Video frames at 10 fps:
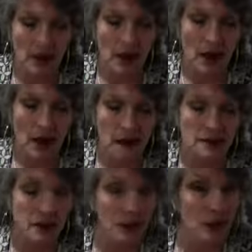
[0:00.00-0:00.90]
Uh, it's
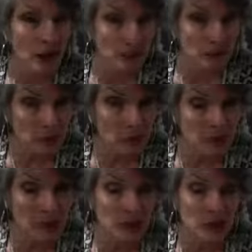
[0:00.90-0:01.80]
not impossible,
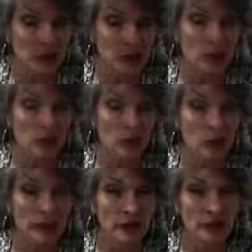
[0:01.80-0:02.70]
but they do a
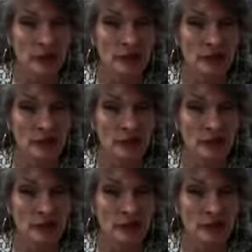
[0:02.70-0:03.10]
really good,